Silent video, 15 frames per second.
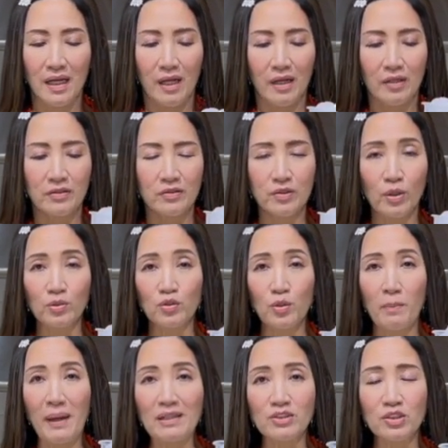So to
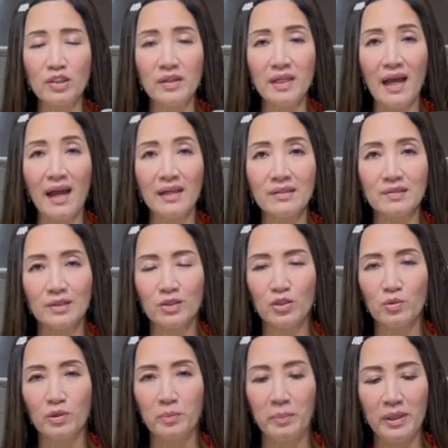measure the ice that
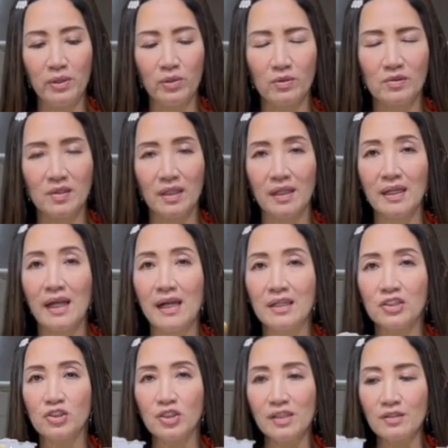you will be using,
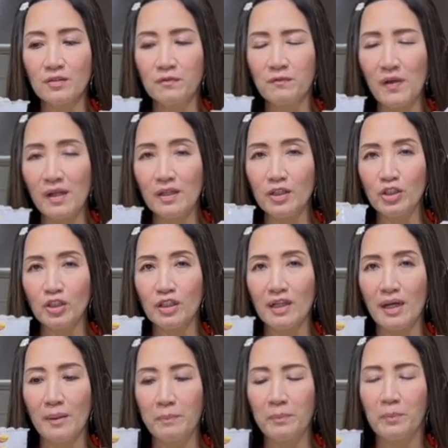just fill your
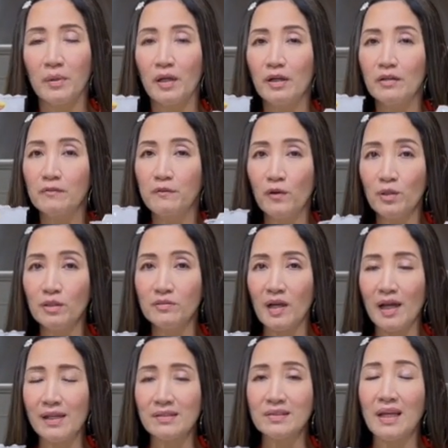cup full of
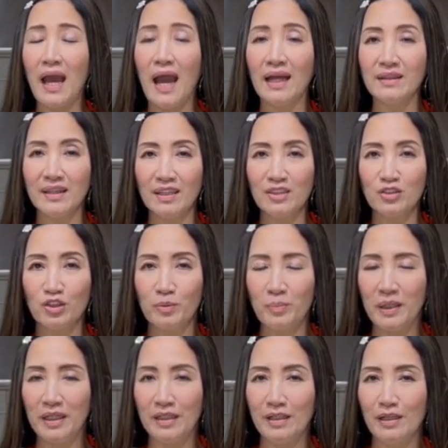ice and that should
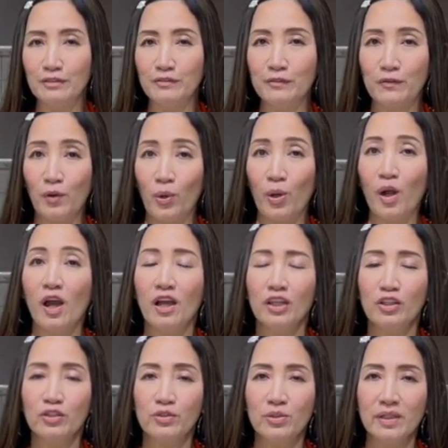be enough for
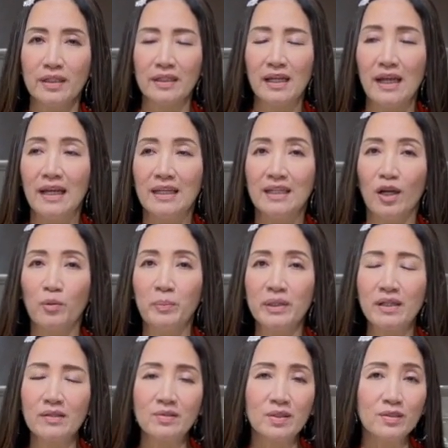your drink. Now,
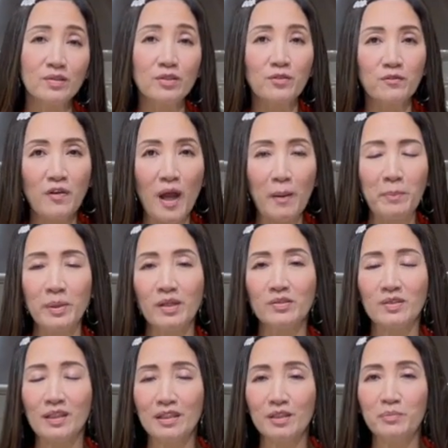because this is Frappe, it's
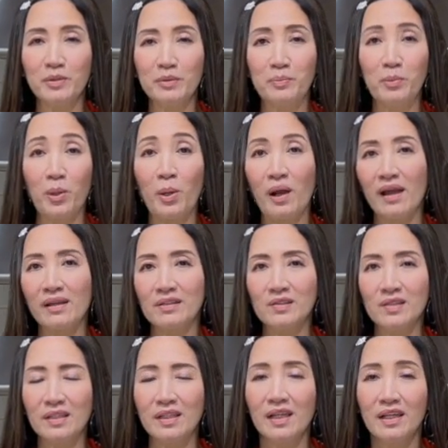a little bit more
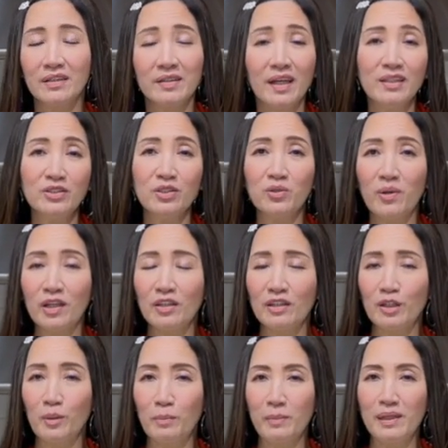icy than your
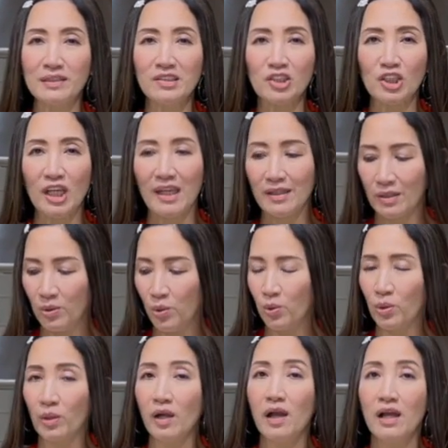regular milkshake
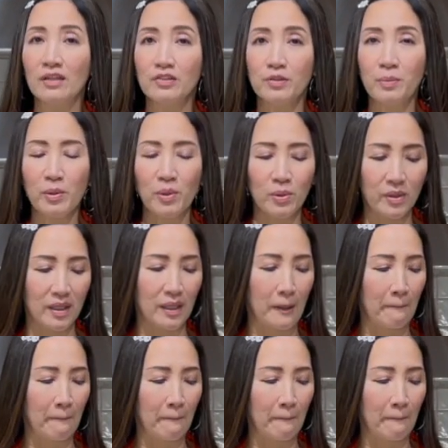or smoothie.